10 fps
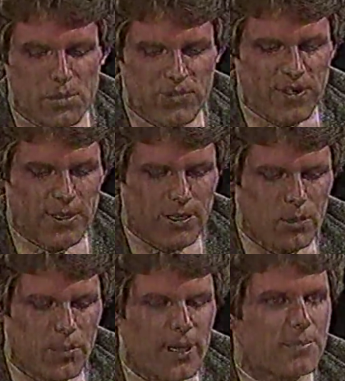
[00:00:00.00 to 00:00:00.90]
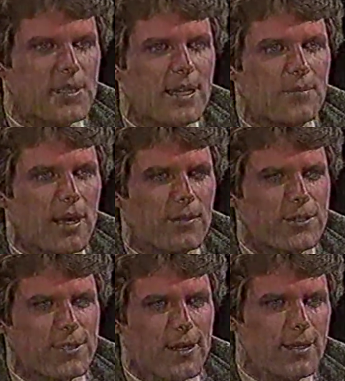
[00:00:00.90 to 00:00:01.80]
she found out who bought up Diane
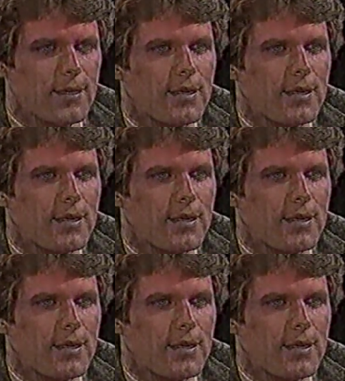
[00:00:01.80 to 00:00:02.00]
Ballard's stock?